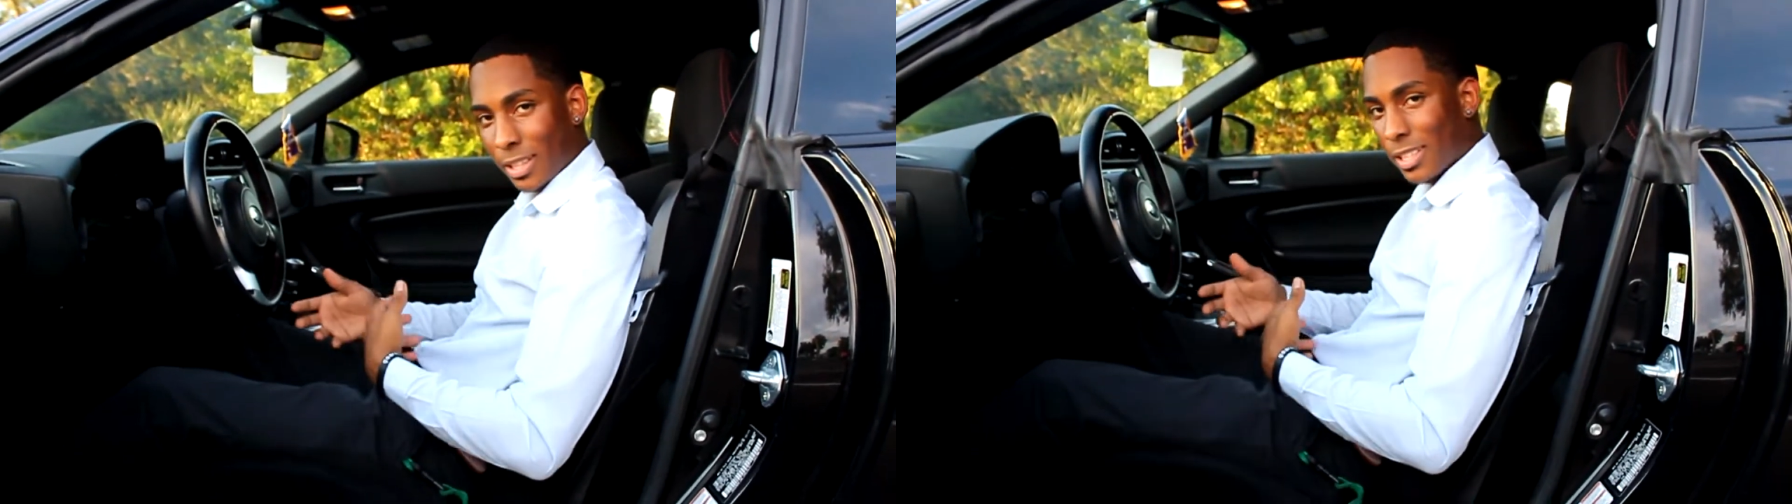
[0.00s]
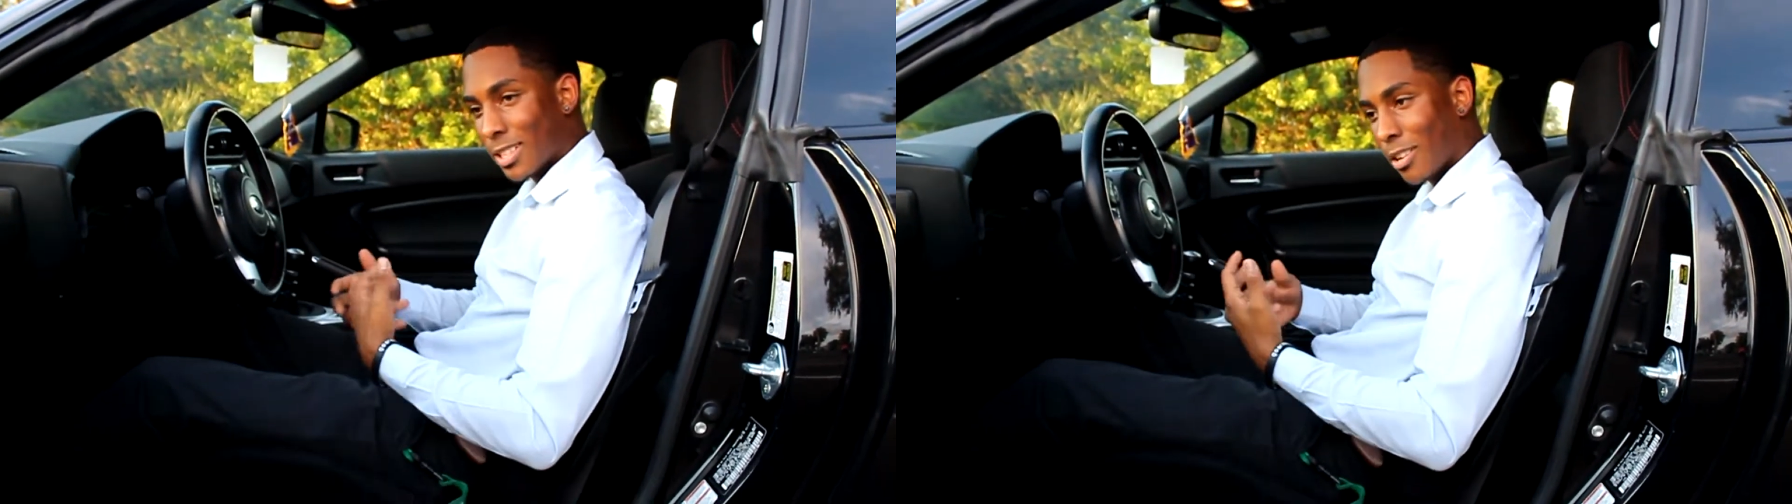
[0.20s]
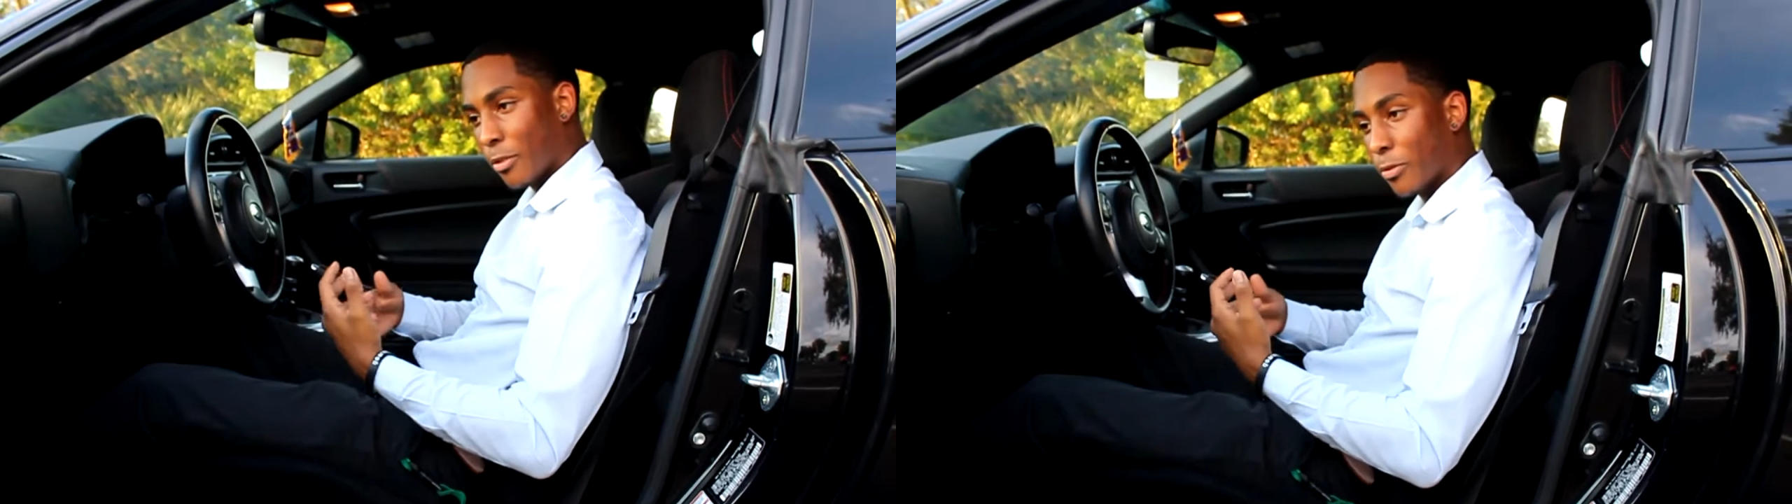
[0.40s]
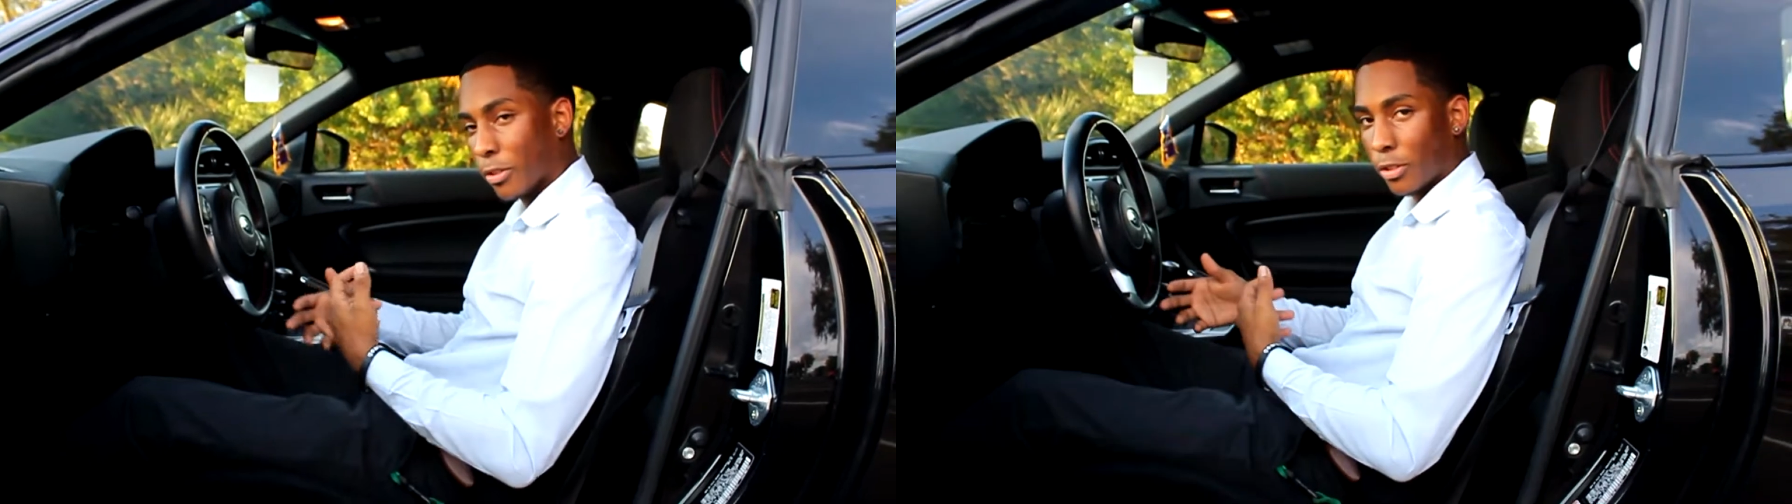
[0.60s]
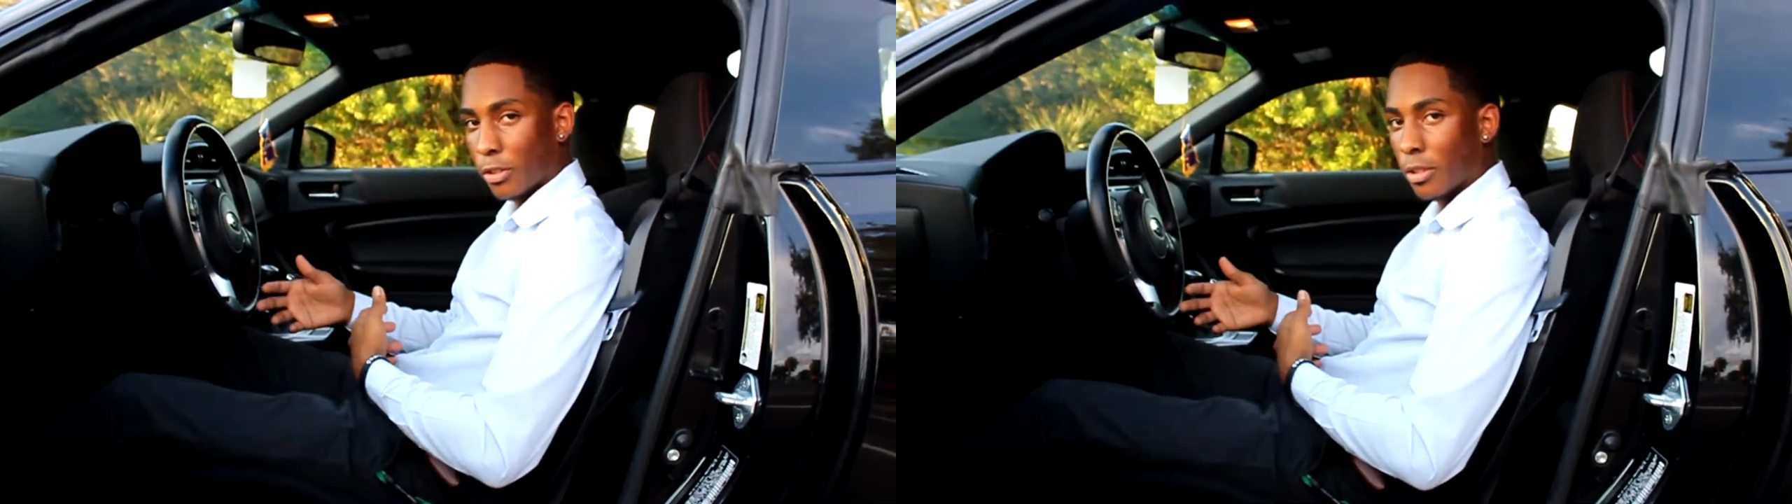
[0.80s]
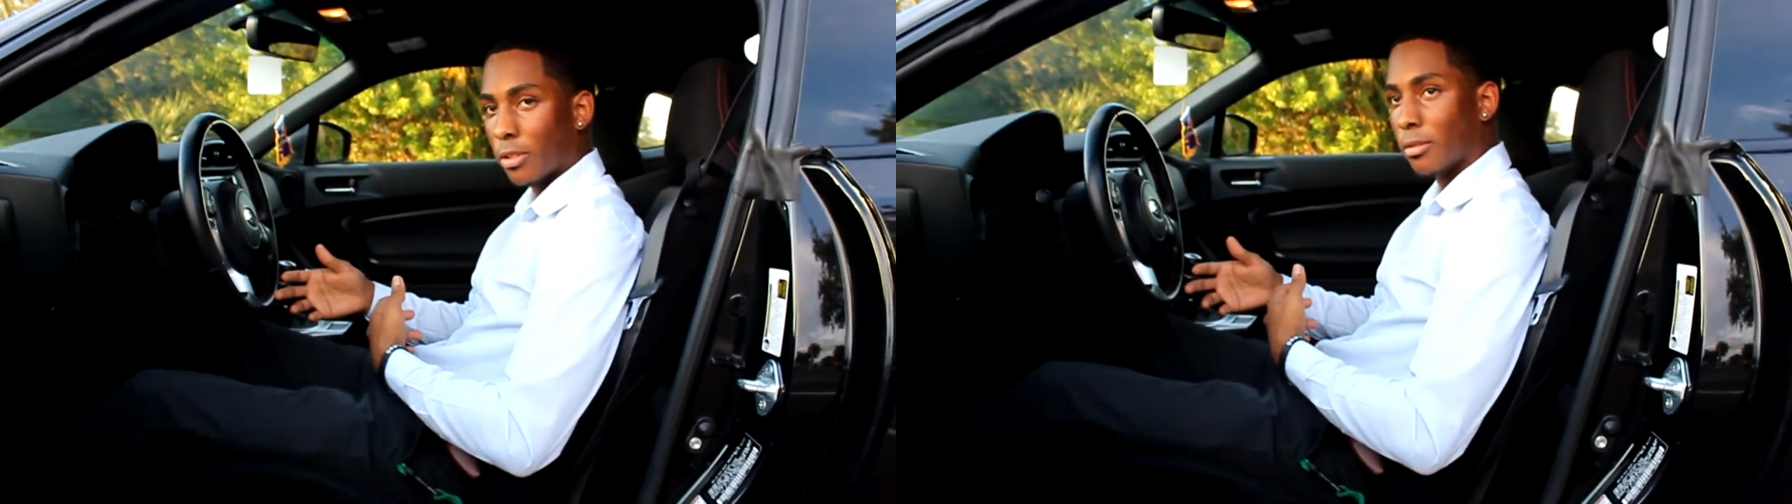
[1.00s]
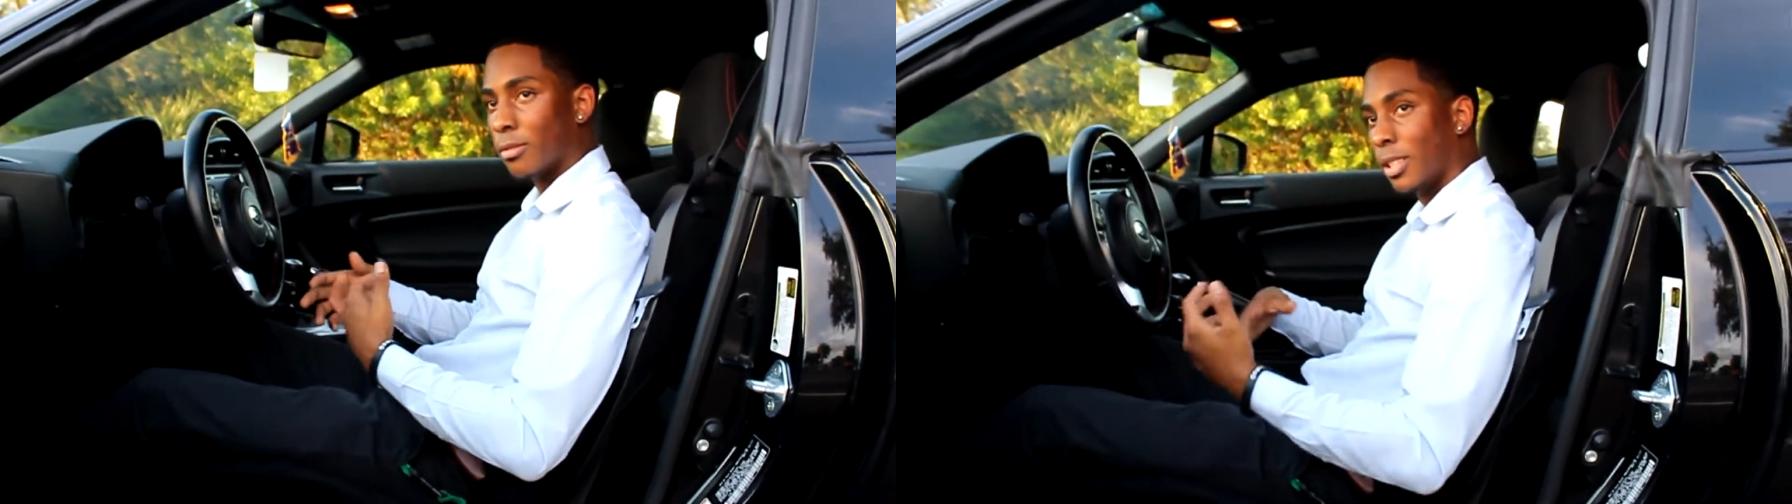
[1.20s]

these out for you know